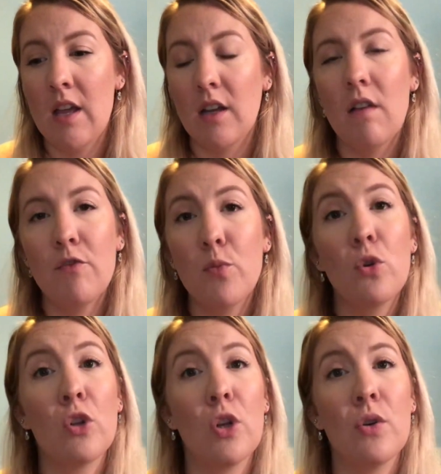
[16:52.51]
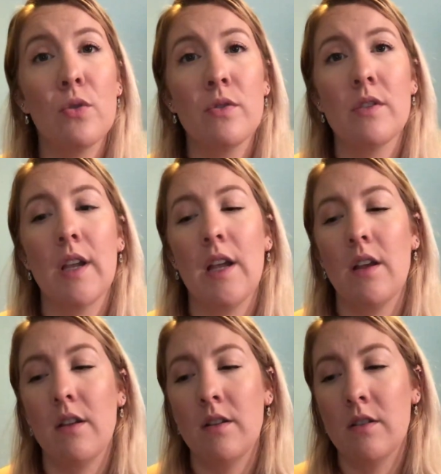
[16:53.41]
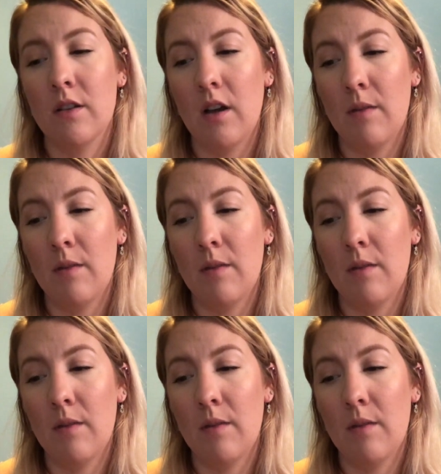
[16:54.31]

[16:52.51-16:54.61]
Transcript: comfortable clothes and